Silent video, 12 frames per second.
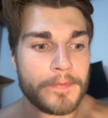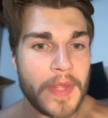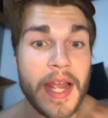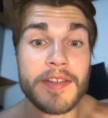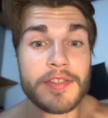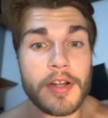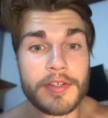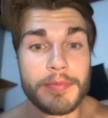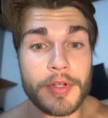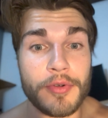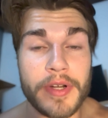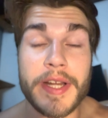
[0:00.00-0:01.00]
as an
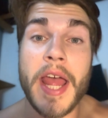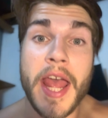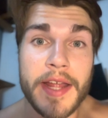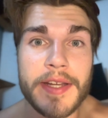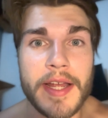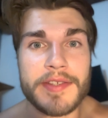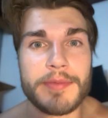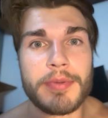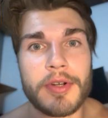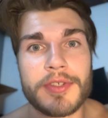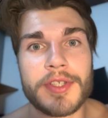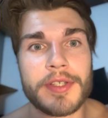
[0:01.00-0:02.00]
entrepreneur and as a
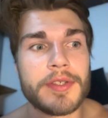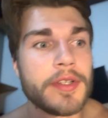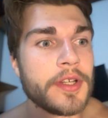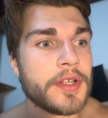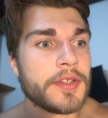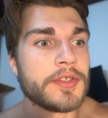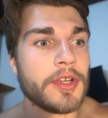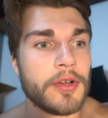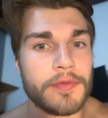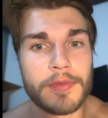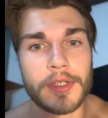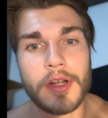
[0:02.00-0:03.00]
person. So
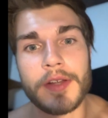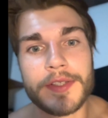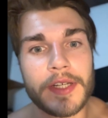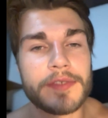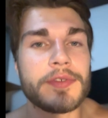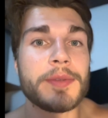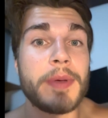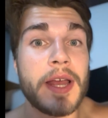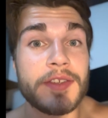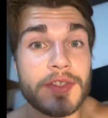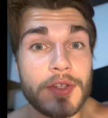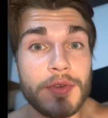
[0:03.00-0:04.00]
for context, for the
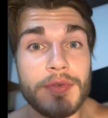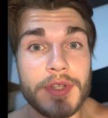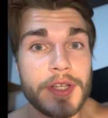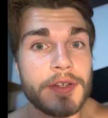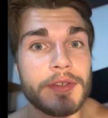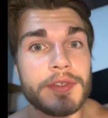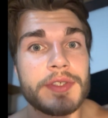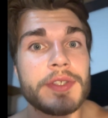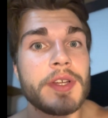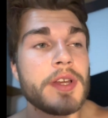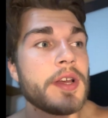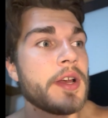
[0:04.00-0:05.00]
past 2 years,
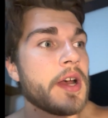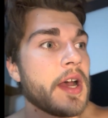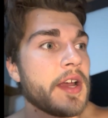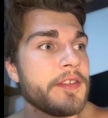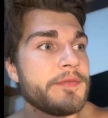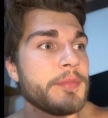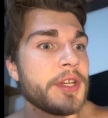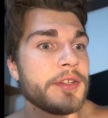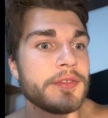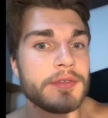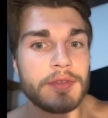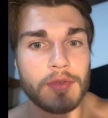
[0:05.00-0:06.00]
I've
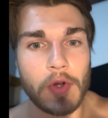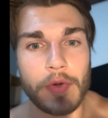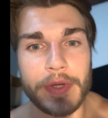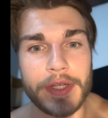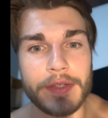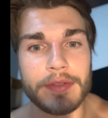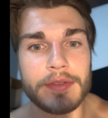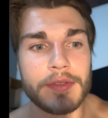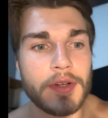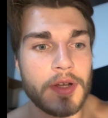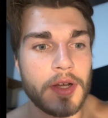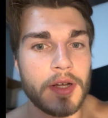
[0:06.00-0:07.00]
been growing
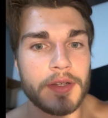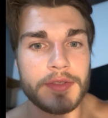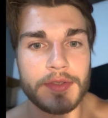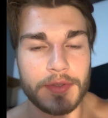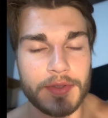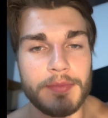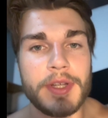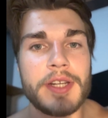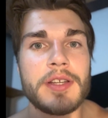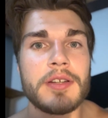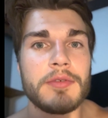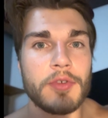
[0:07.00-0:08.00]
on social
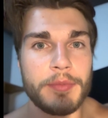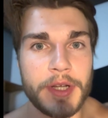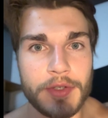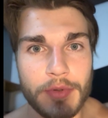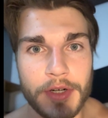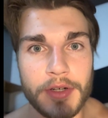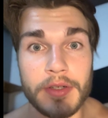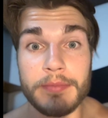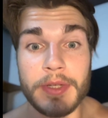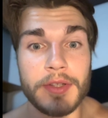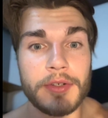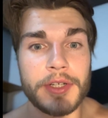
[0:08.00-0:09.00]
media, growing my Twitter,
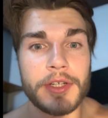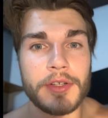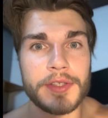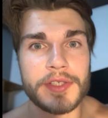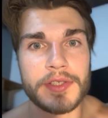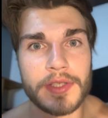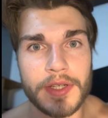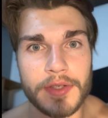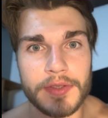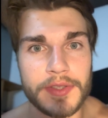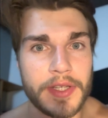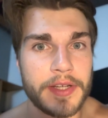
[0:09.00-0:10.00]
been learning all these
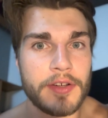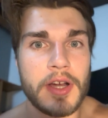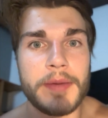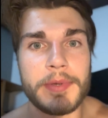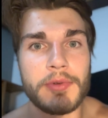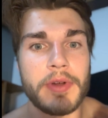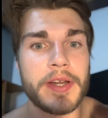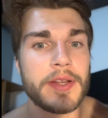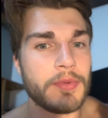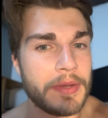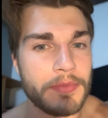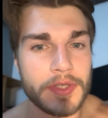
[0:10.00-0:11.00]
skills like copywriting,
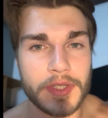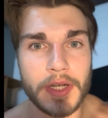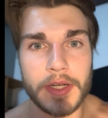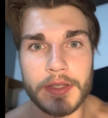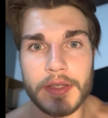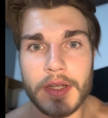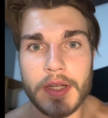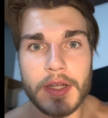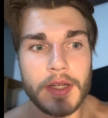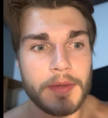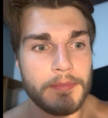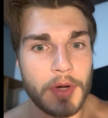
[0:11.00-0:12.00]
web design,
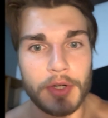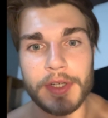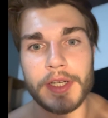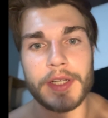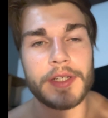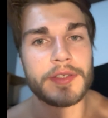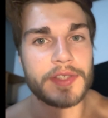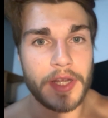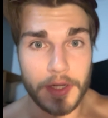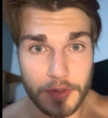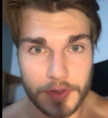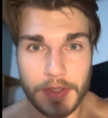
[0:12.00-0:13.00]
marketing,
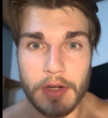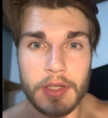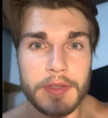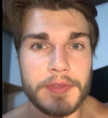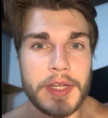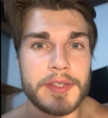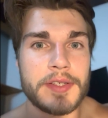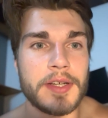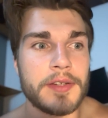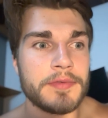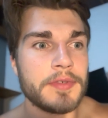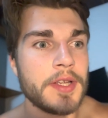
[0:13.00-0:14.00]
sales, all of that
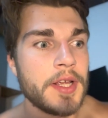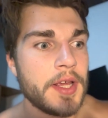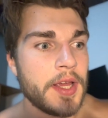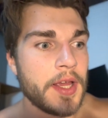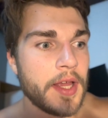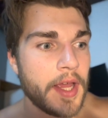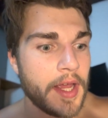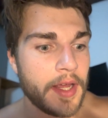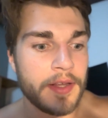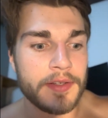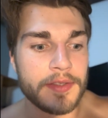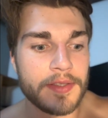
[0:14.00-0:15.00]
stuff.
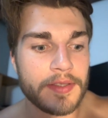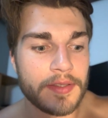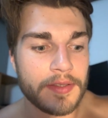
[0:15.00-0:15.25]
And